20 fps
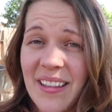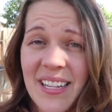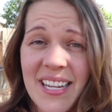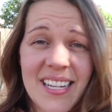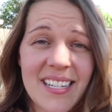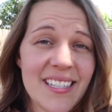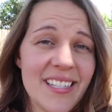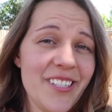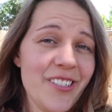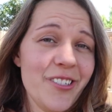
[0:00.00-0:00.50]

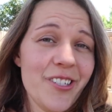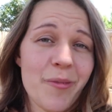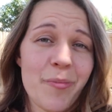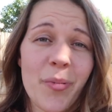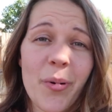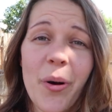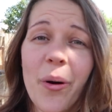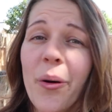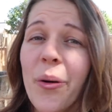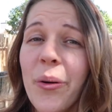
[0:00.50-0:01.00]
He sealed
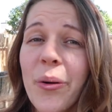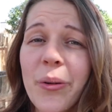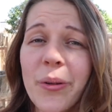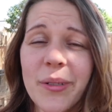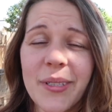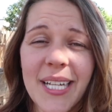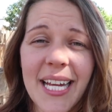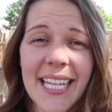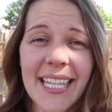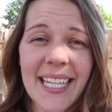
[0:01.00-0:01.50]
up a
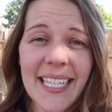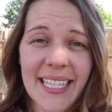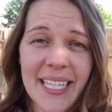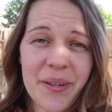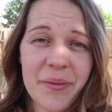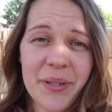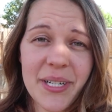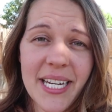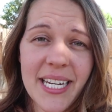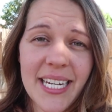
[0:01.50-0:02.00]
hole that
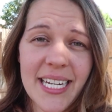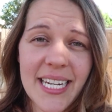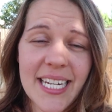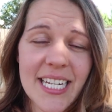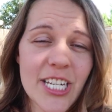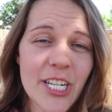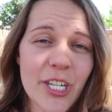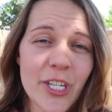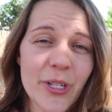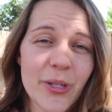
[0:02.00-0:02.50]
they were getting
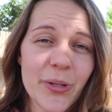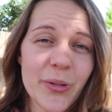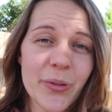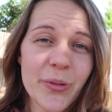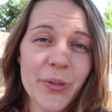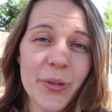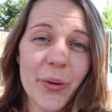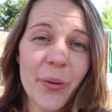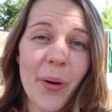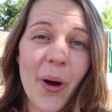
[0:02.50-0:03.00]

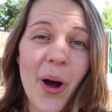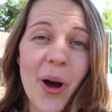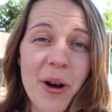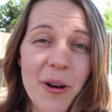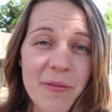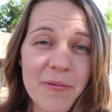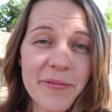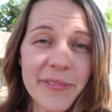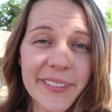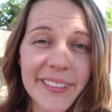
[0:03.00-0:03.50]
into, so
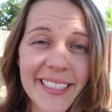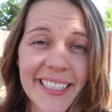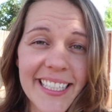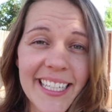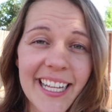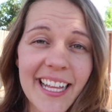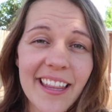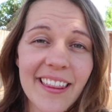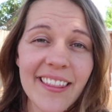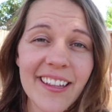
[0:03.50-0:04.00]

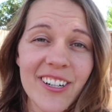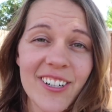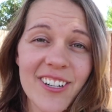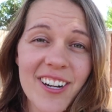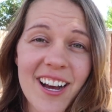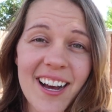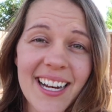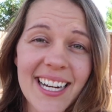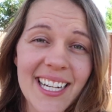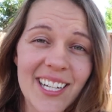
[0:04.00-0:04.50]
hopefully they're
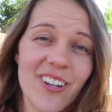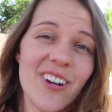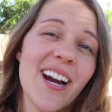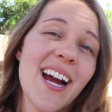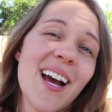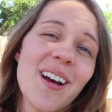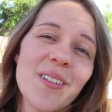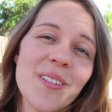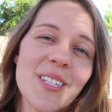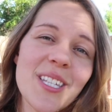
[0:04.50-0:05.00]
not in our
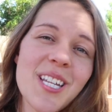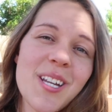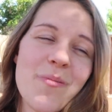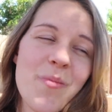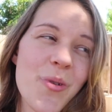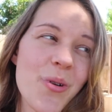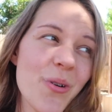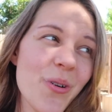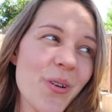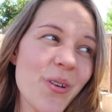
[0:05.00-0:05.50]
house
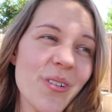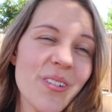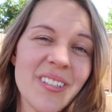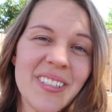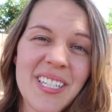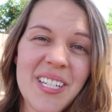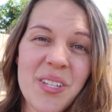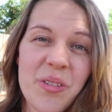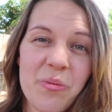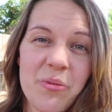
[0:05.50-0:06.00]
anymore, or
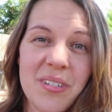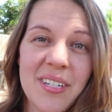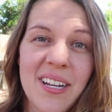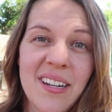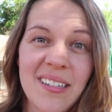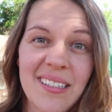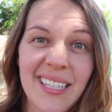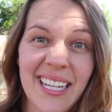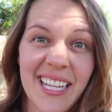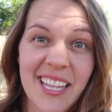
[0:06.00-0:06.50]
at least we're
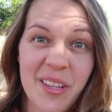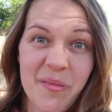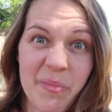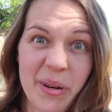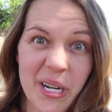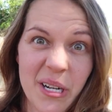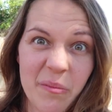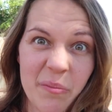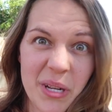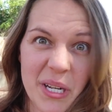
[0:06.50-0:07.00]
down to like the
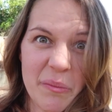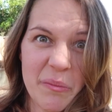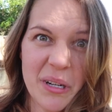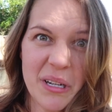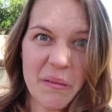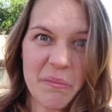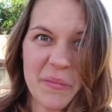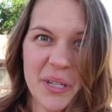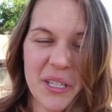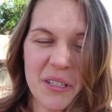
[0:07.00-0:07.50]
bare
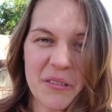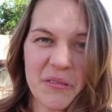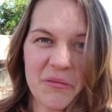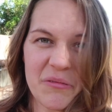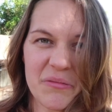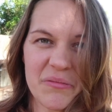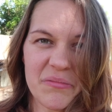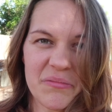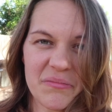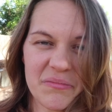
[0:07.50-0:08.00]
minimum of
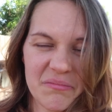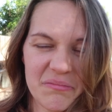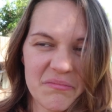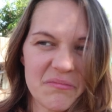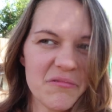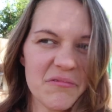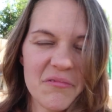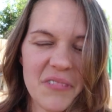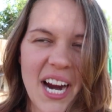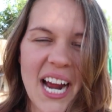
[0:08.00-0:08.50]

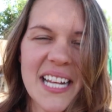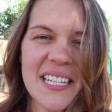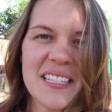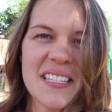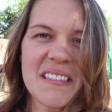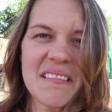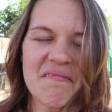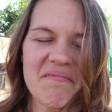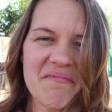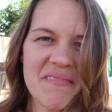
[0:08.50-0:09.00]

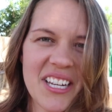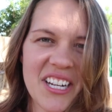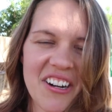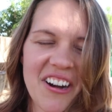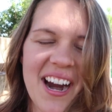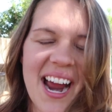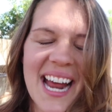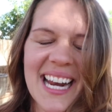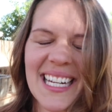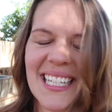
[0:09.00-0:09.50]
rats in
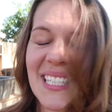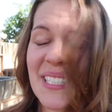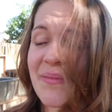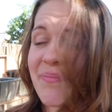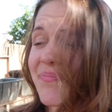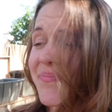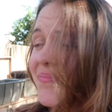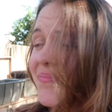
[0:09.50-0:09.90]
our attic.